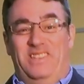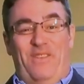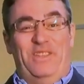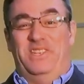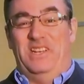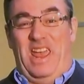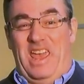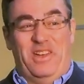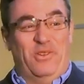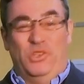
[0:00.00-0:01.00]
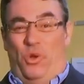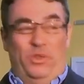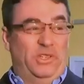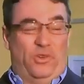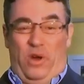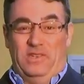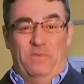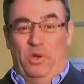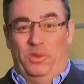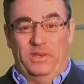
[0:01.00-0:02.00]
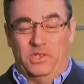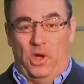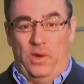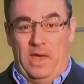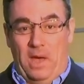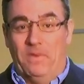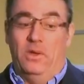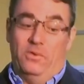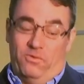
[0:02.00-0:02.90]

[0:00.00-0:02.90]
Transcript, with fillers: 17 acres, all these crazy buildings going up